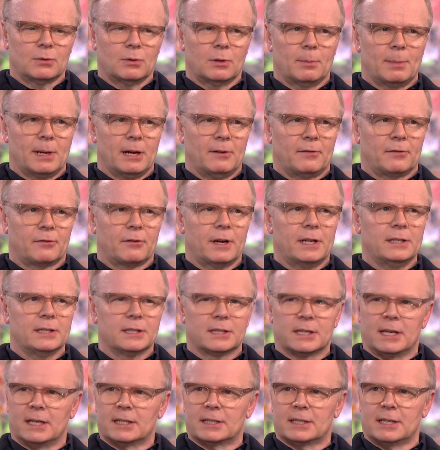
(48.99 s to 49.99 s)
all about
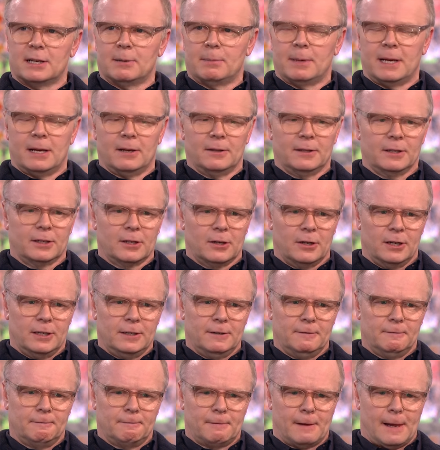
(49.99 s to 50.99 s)
forensics and about the
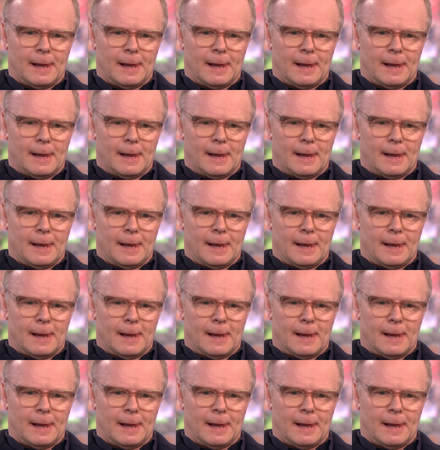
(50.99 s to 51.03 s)
kind of